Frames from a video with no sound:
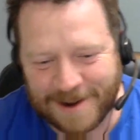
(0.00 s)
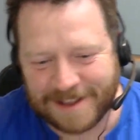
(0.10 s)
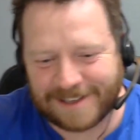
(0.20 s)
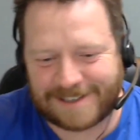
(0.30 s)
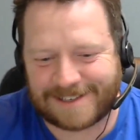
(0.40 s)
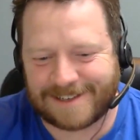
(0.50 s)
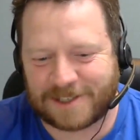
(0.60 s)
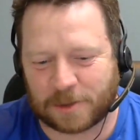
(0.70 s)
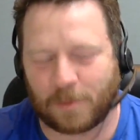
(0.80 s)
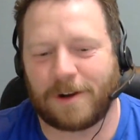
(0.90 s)
is not
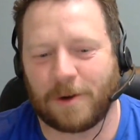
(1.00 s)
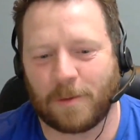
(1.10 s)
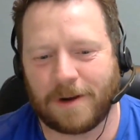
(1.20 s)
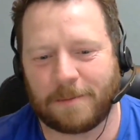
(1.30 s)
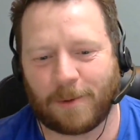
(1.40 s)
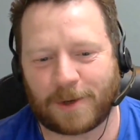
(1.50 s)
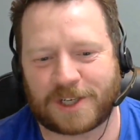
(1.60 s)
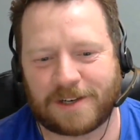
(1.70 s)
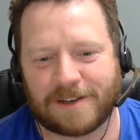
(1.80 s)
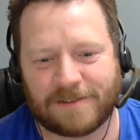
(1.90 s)
your 101
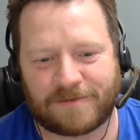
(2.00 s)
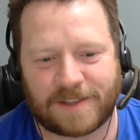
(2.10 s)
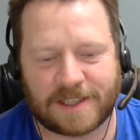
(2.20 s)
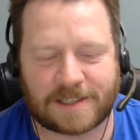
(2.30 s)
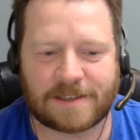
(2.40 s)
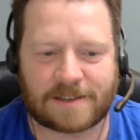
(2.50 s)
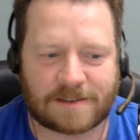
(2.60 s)
portion of this. Is